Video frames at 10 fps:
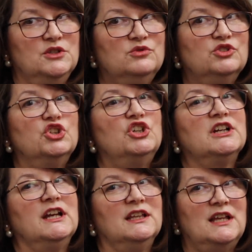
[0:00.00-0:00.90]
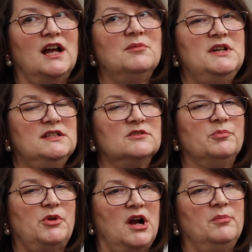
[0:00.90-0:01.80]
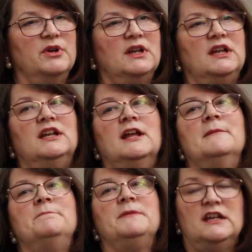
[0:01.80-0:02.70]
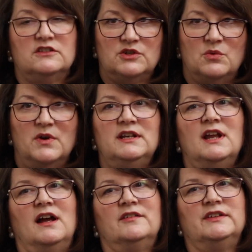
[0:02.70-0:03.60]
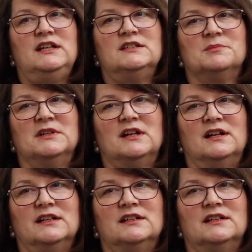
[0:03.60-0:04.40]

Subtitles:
If you look at that piece of property, it's going to have an easement on